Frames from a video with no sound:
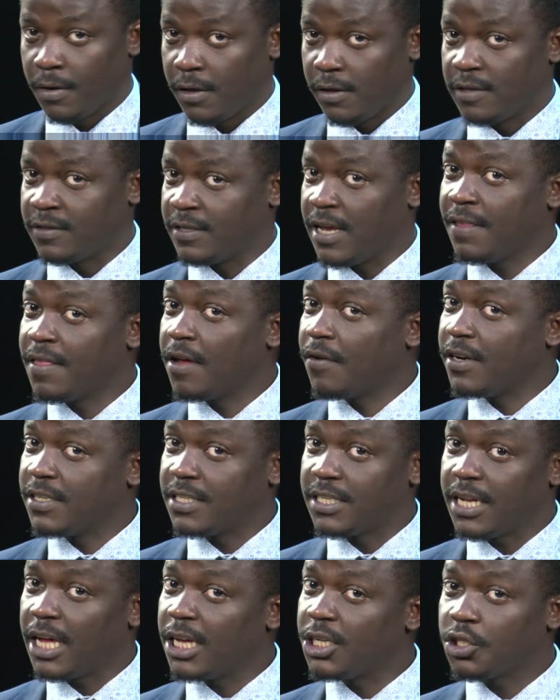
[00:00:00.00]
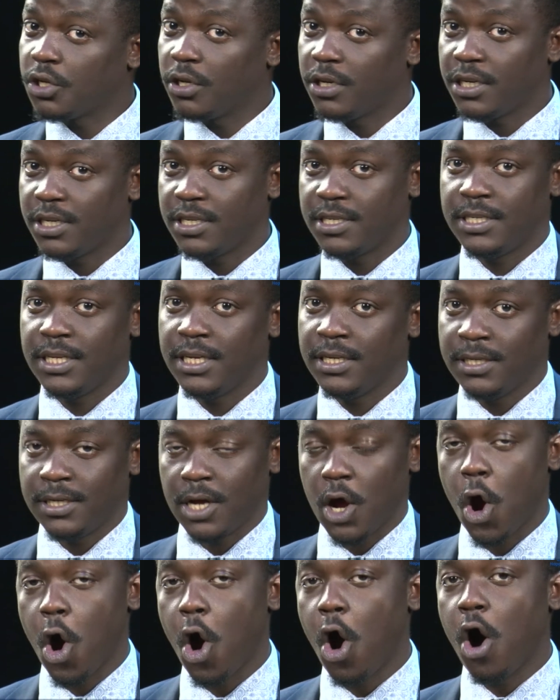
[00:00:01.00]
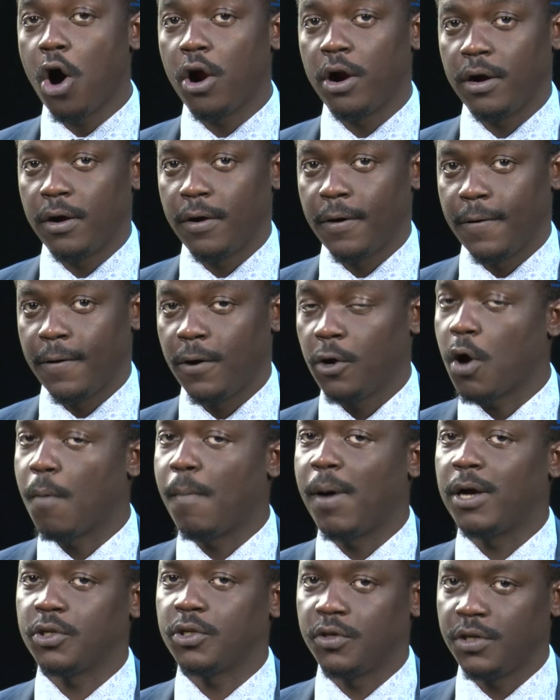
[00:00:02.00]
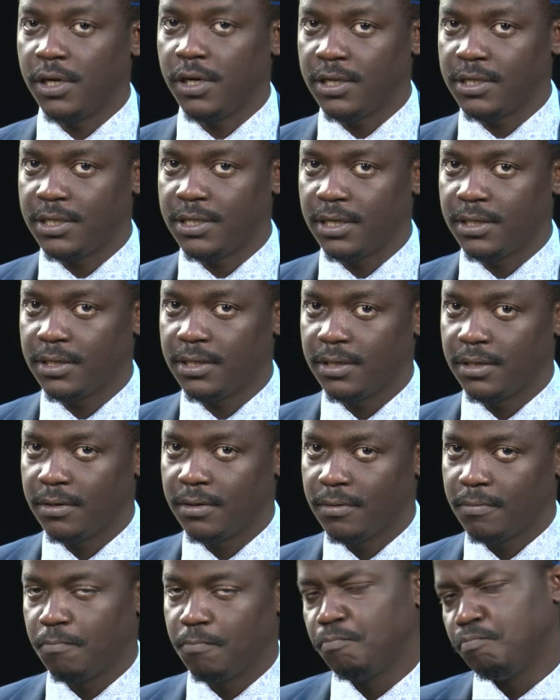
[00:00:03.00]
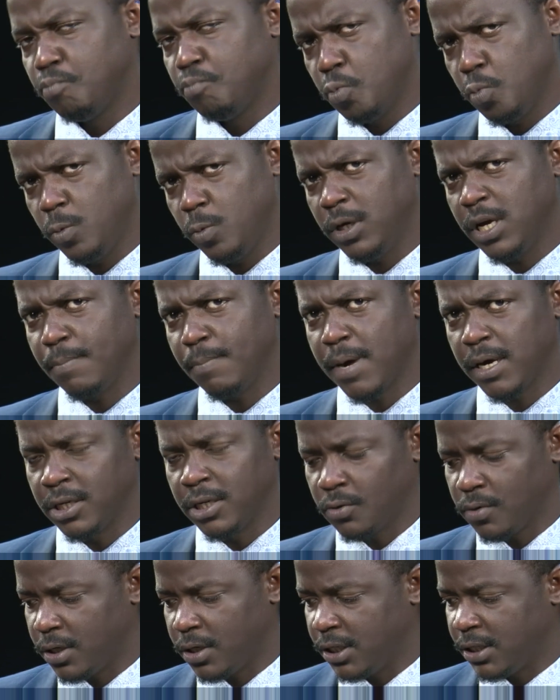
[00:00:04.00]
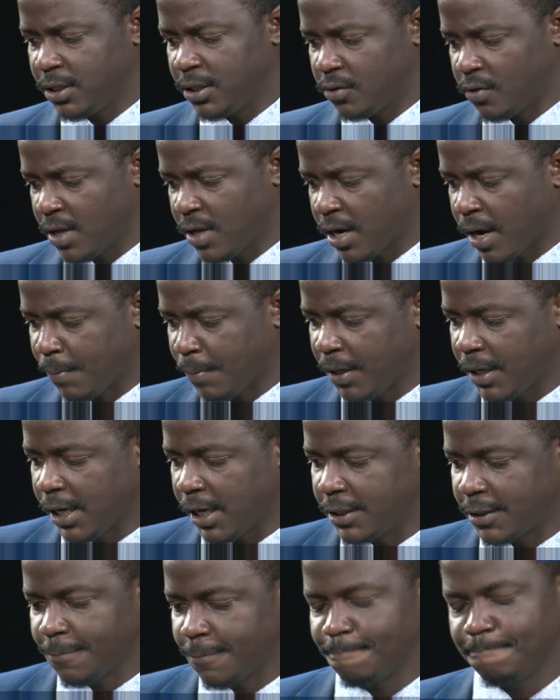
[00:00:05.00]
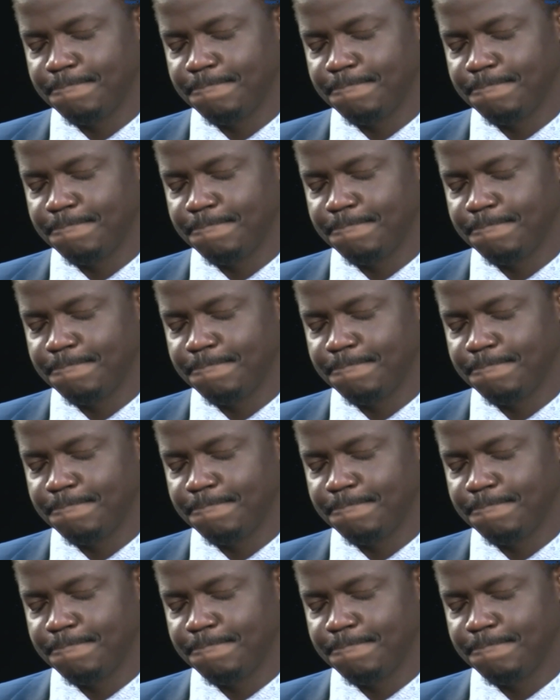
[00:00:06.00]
is either residential real estate or commercial real estate. We'll get back into the details on that a bit later.